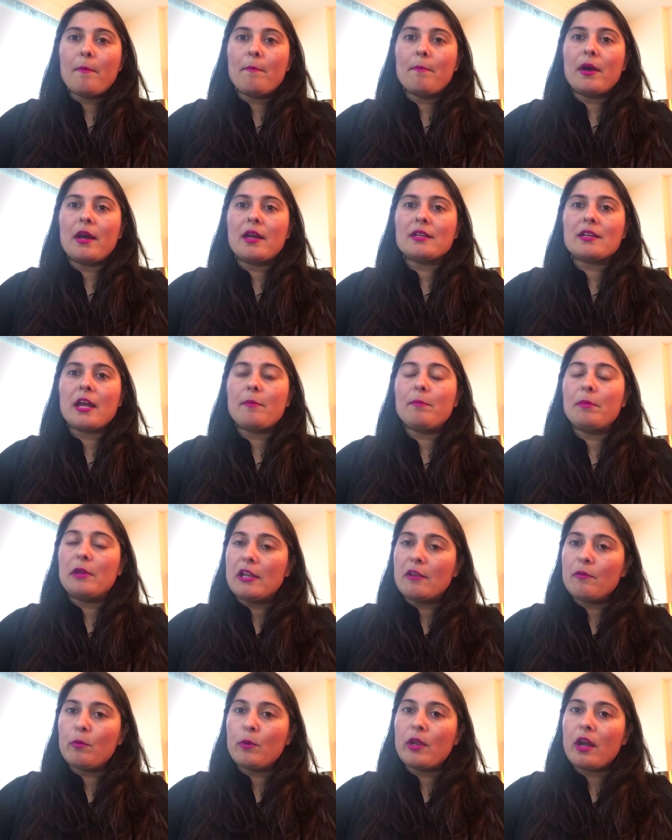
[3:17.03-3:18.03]
but I
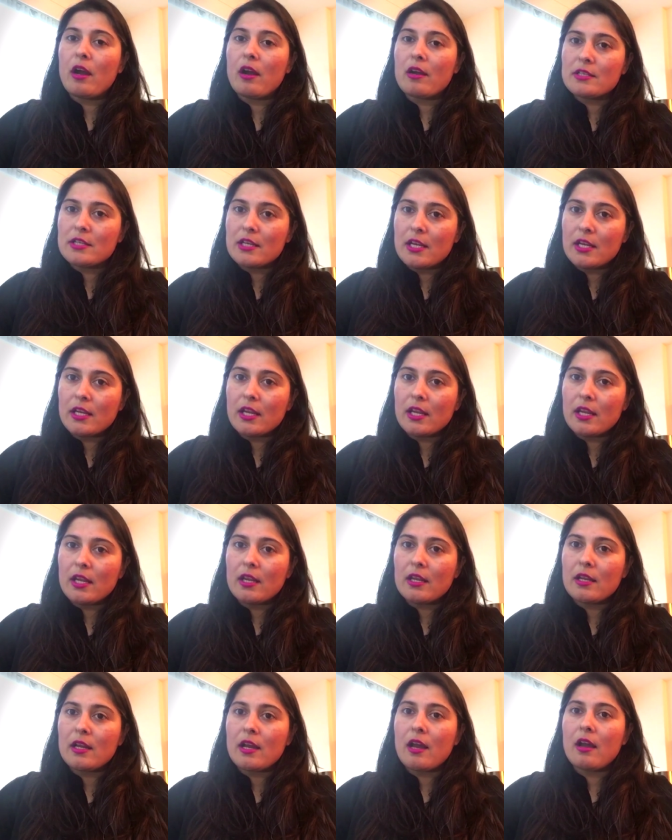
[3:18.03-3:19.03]
believe we are
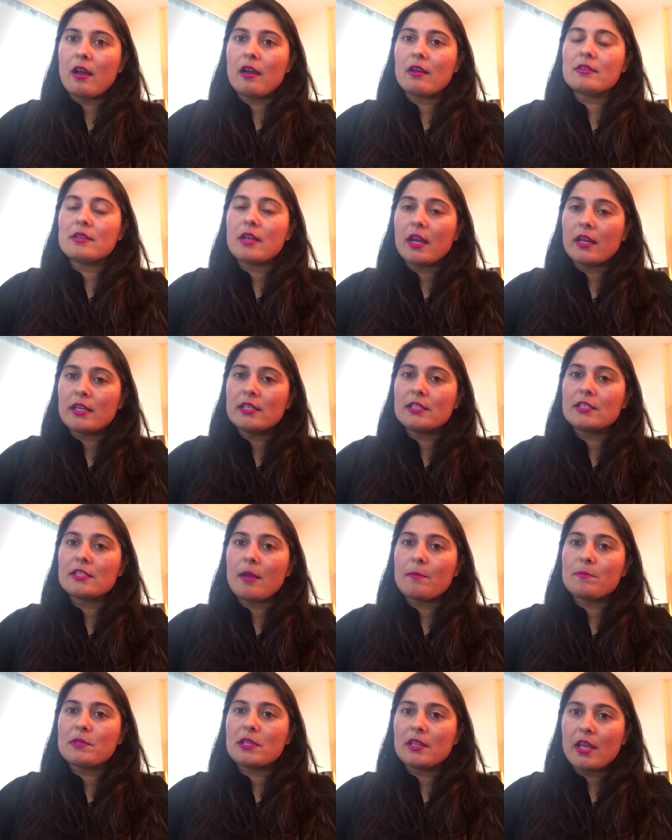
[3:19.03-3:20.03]
taking uh, tiny
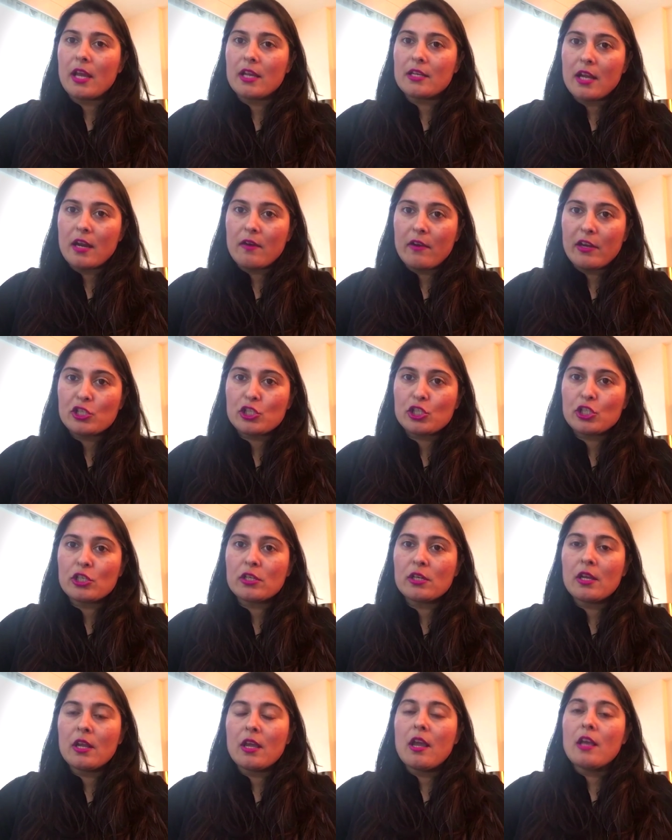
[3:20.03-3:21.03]
steps in that
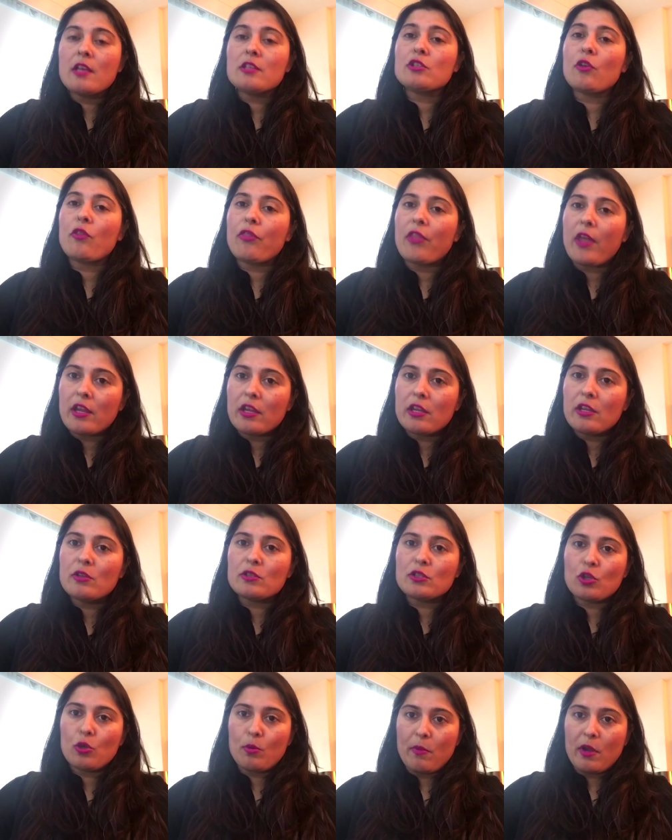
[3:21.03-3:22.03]
direction. So thank you
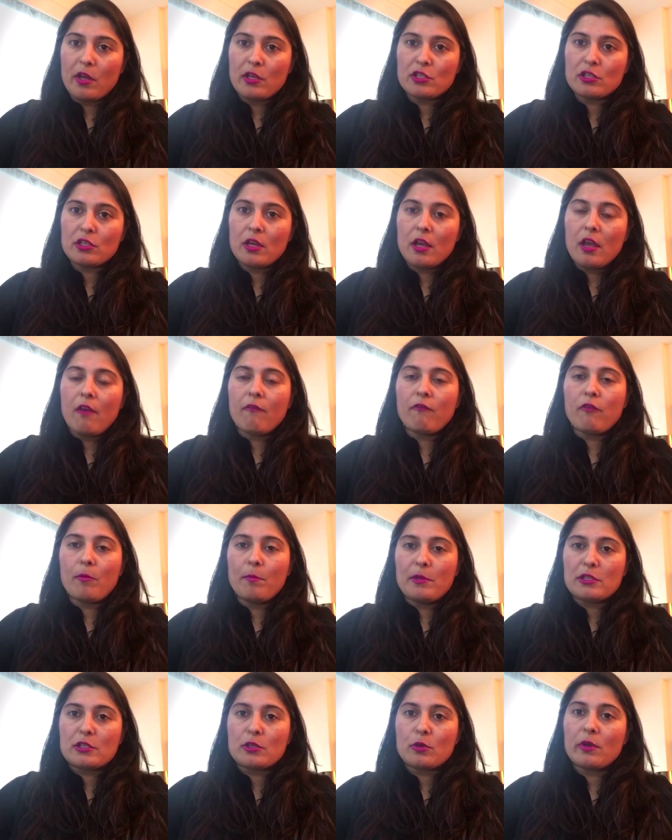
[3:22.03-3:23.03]
so much for
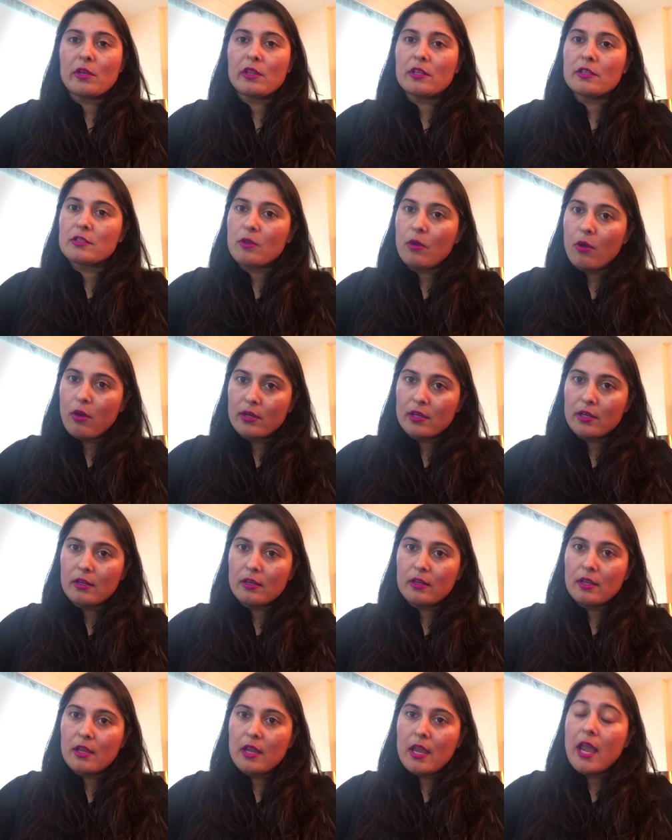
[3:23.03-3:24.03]
bestowing this honor.
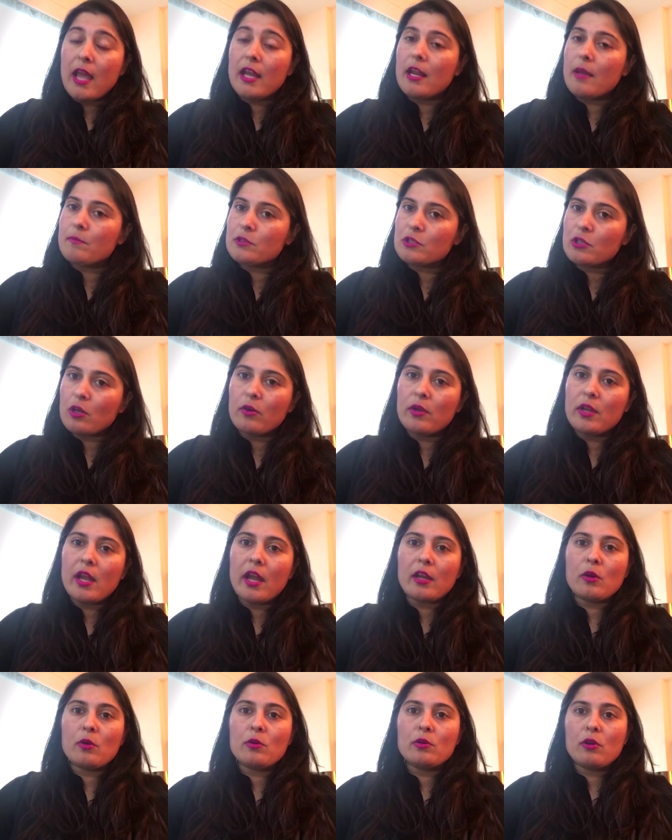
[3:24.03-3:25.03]
And I'm sorry I
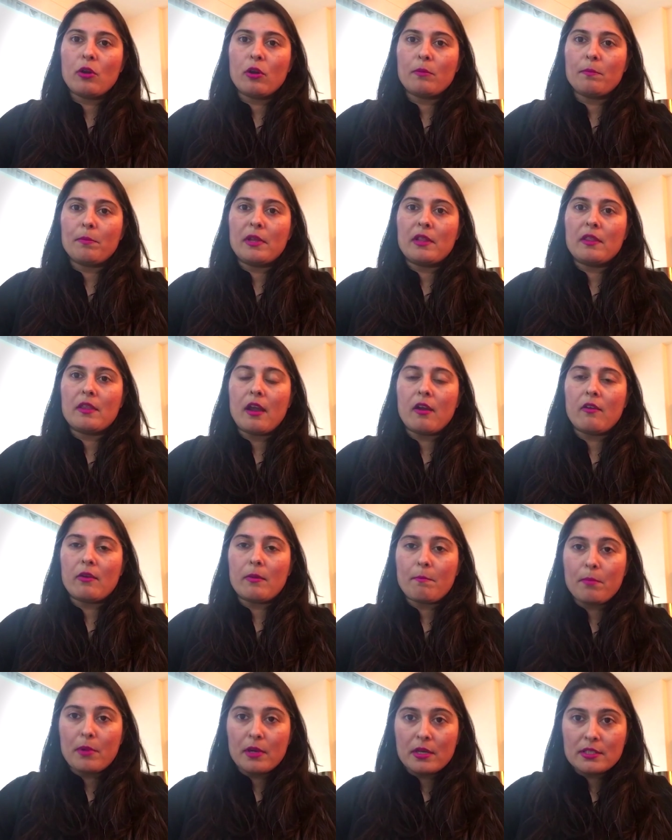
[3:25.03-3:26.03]
could not be there
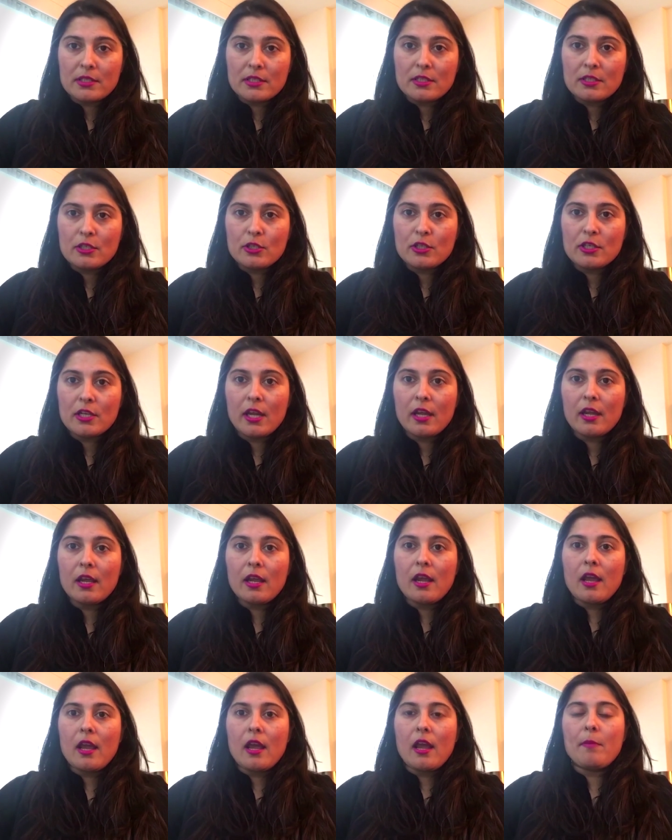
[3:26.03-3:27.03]
in person today
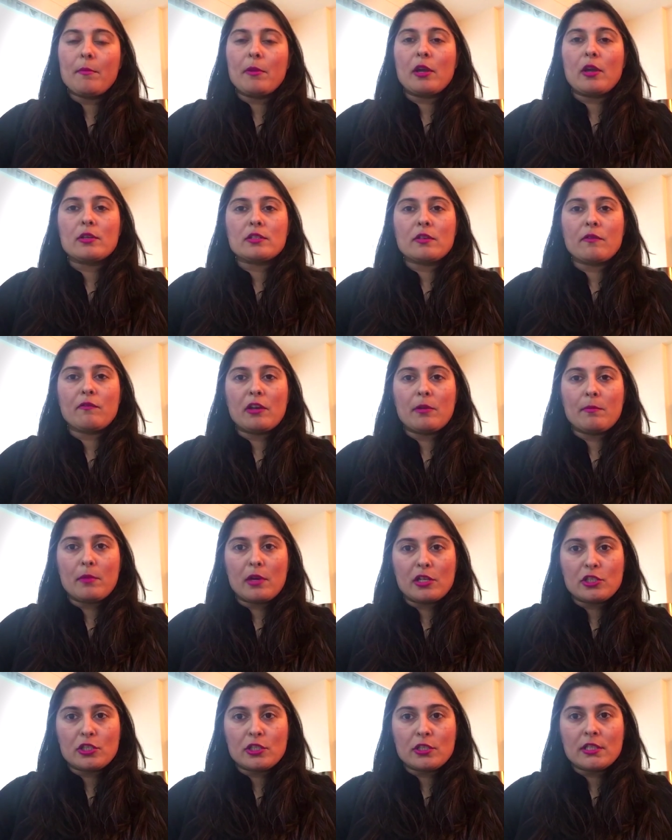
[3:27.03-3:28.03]
uh, because of an
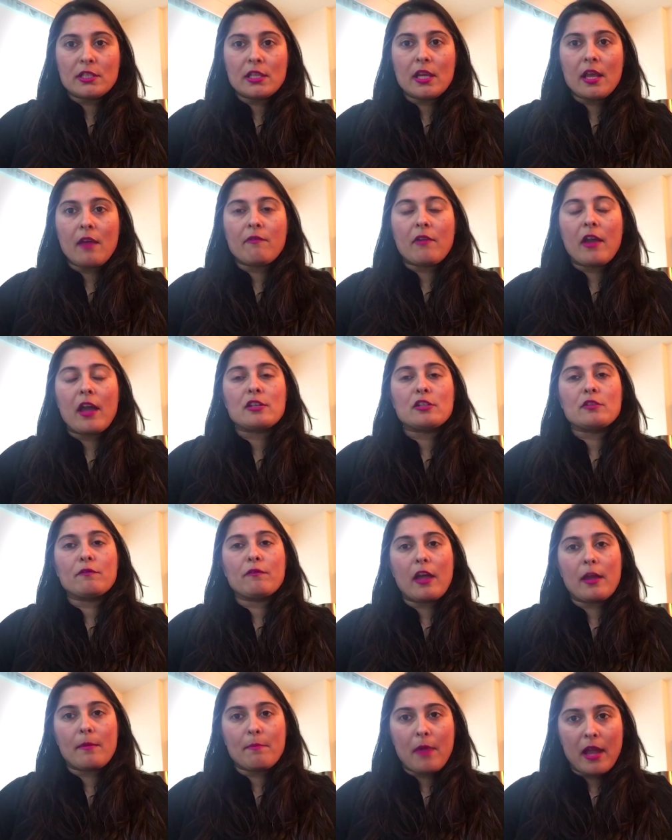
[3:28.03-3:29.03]
emergency. I've had to
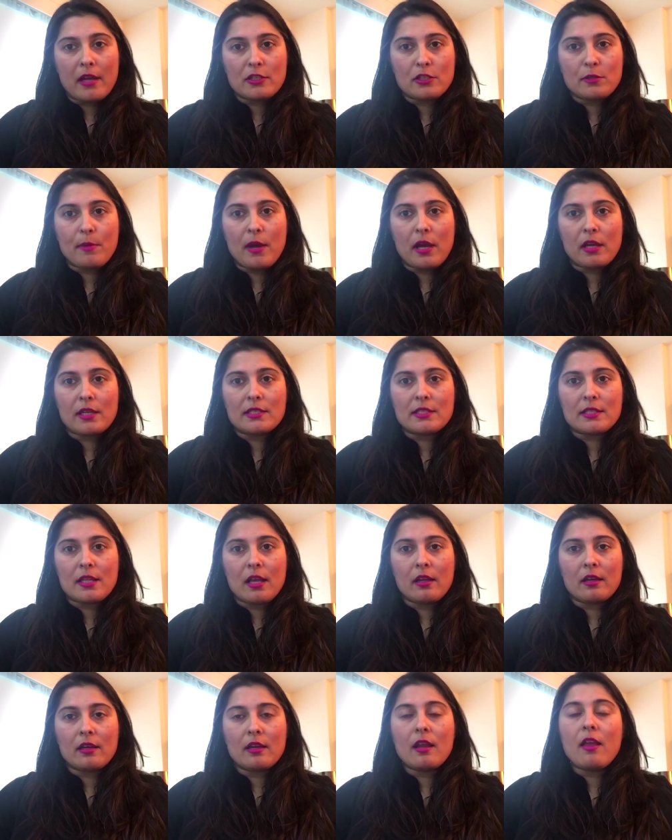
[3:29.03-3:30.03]
fly back to
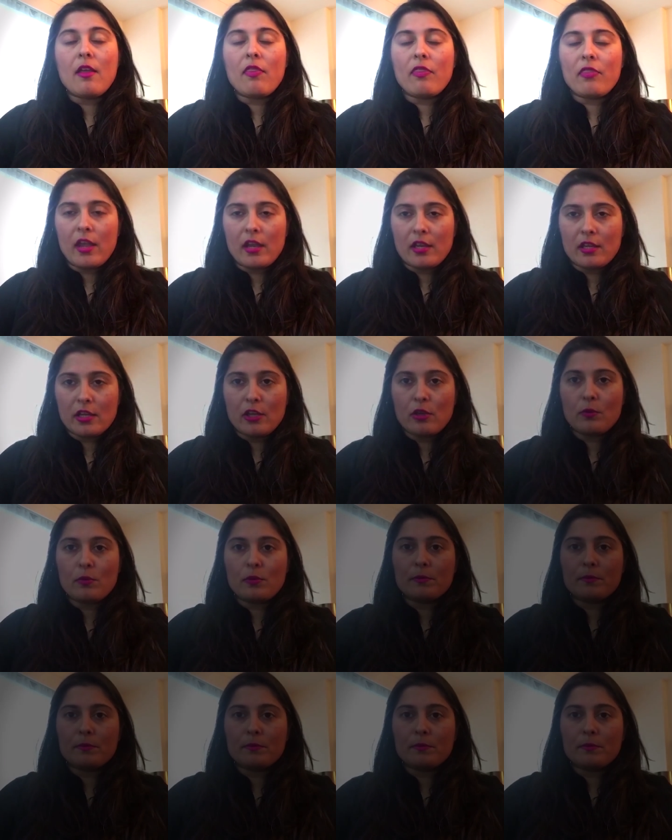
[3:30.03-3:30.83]
Pakistan. Thank you.